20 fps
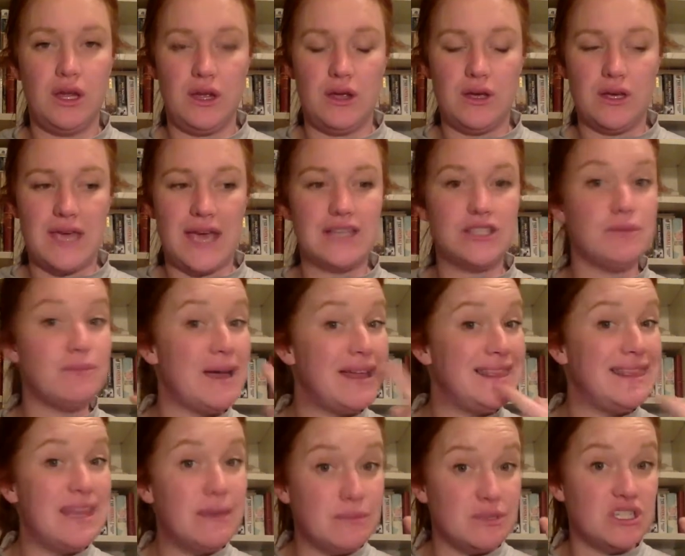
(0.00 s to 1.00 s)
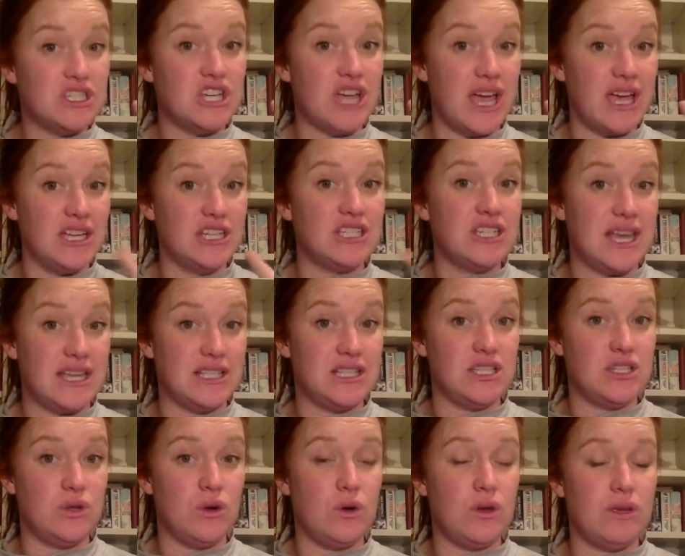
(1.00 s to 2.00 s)
Okay, so my lips change. That's
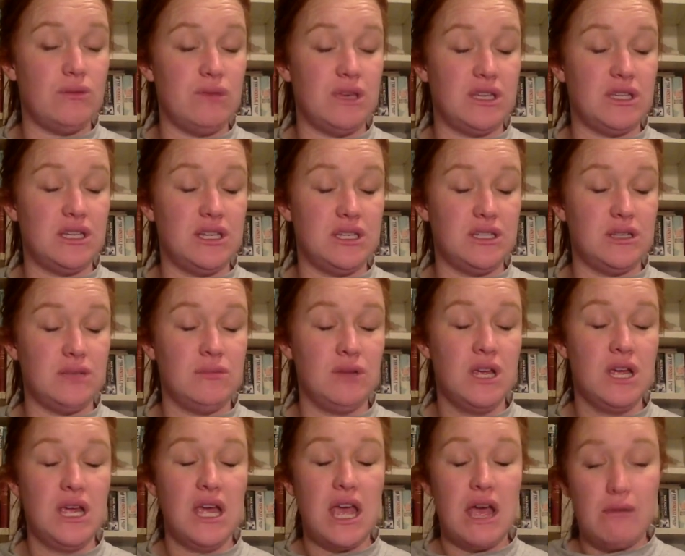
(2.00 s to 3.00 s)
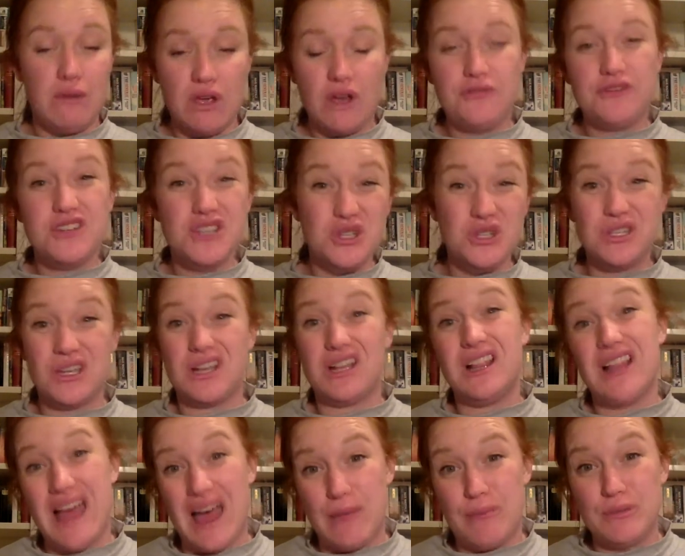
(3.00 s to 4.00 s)
the talking mechanism. And we often use a
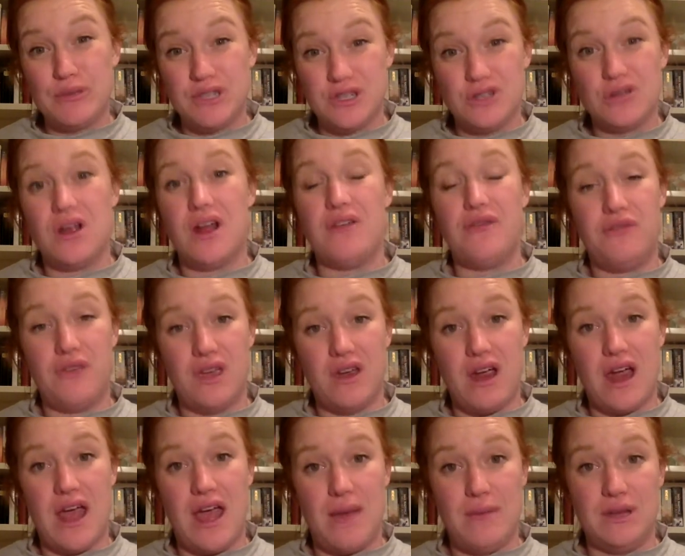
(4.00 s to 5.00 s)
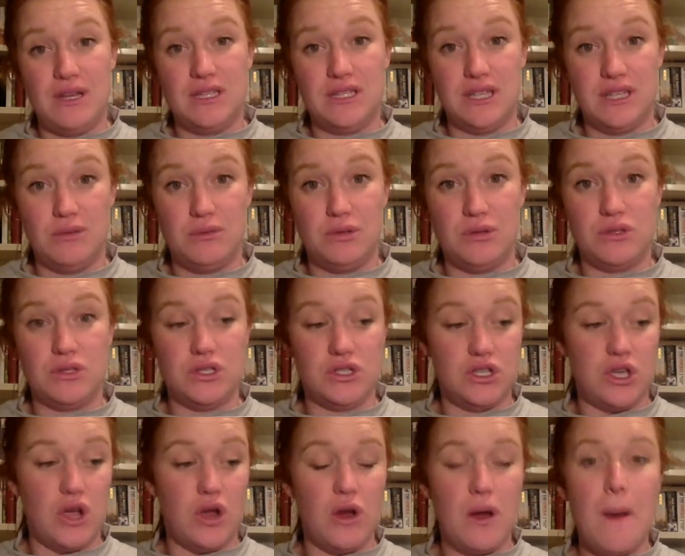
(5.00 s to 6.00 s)
clap to try and figure out how many syllables.
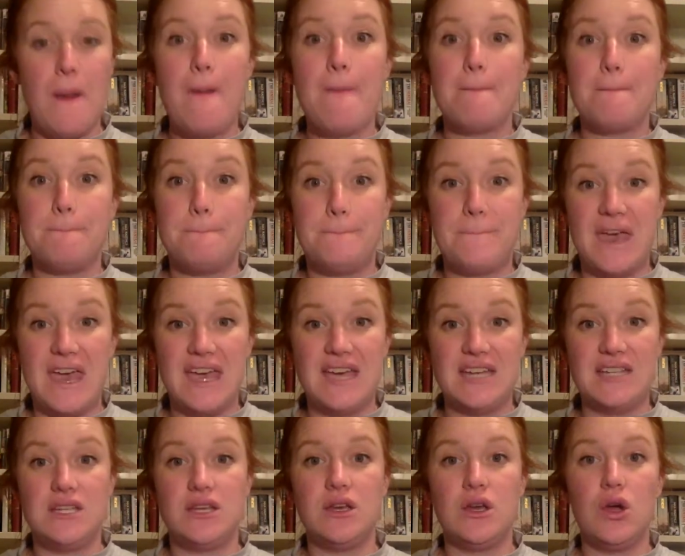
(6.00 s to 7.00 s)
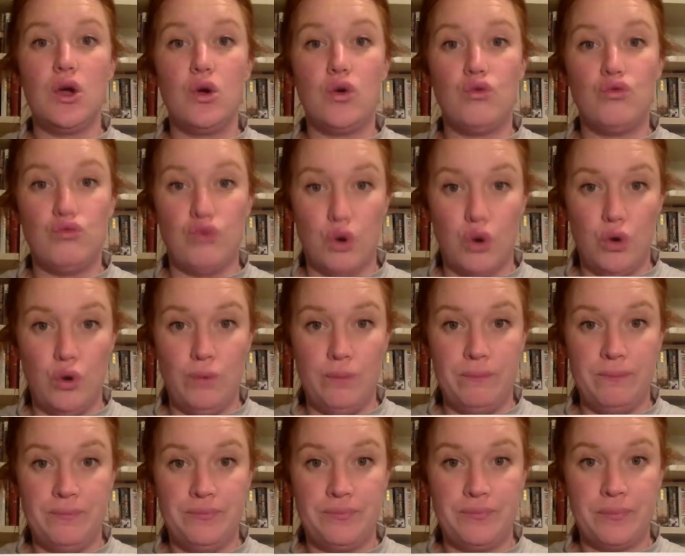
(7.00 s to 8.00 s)
So, bedroom.
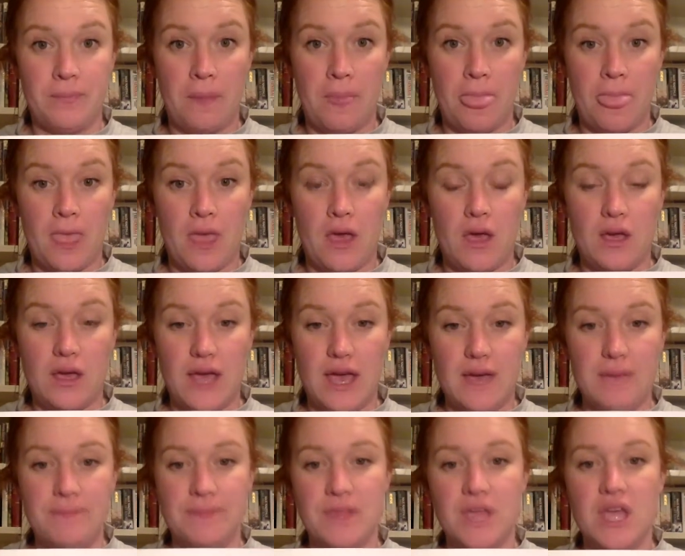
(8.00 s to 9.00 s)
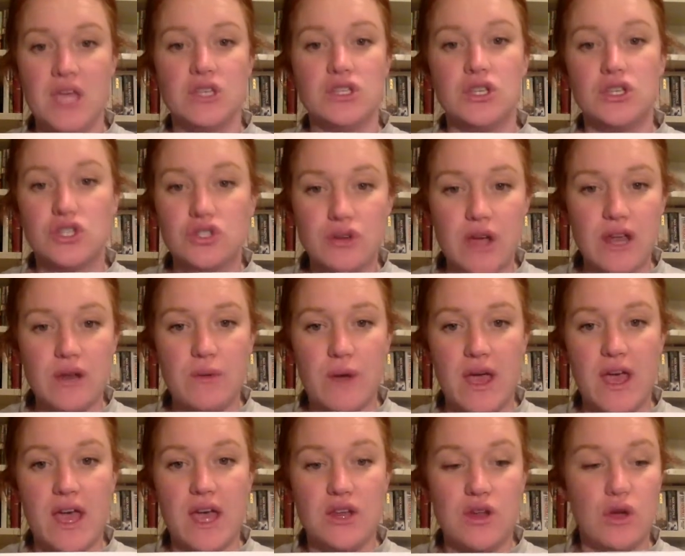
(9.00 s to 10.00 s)
Okay, so straight
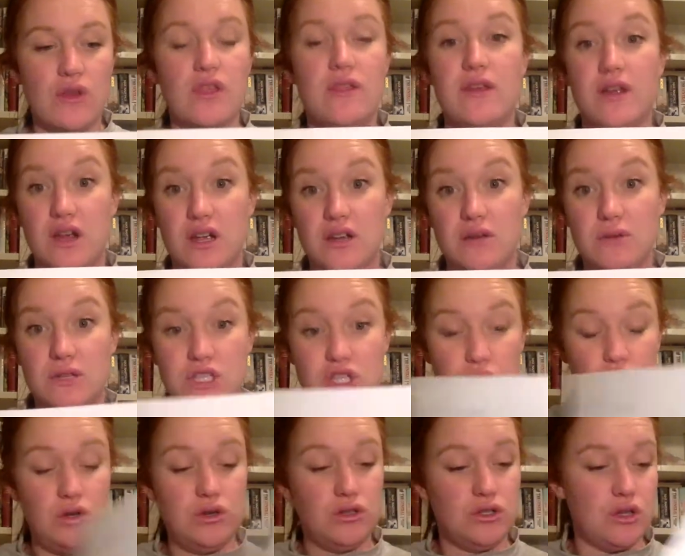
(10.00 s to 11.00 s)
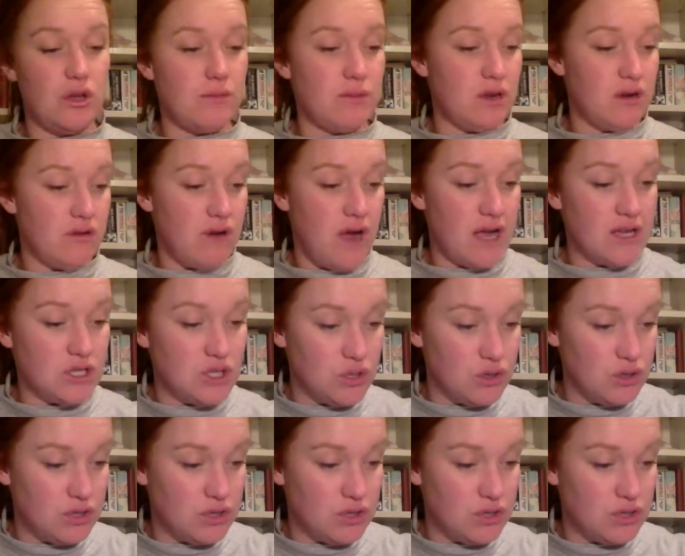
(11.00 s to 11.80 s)
away I know that there are going to be two, so I'm going to write 2